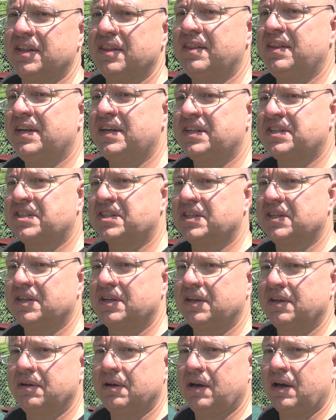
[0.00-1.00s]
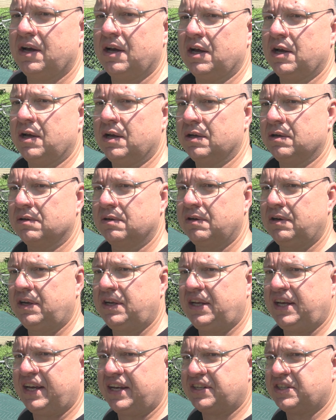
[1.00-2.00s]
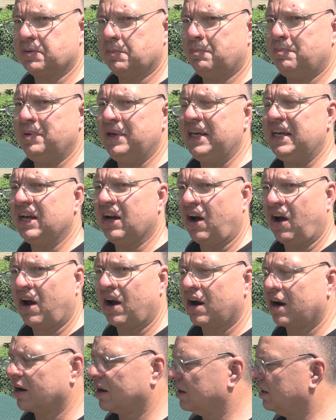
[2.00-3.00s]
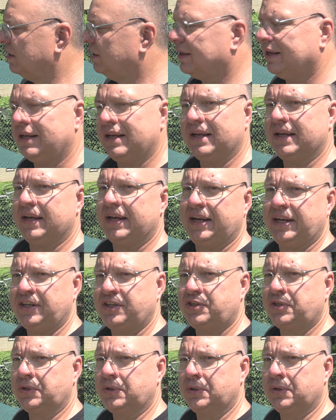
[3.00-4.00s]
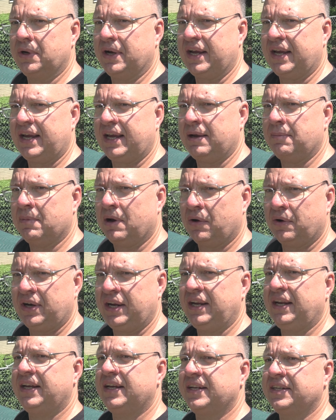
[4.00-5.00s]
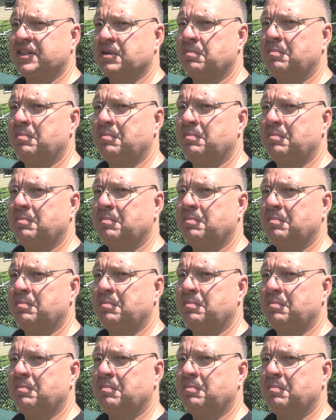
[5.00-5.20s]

this uh, kit BR into a mounting kit